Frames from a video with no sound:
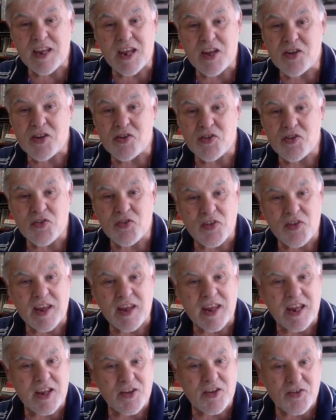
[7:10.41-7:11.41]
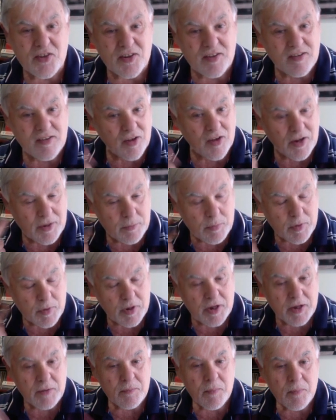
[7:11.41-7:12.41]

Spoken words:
engine's thinking just like me.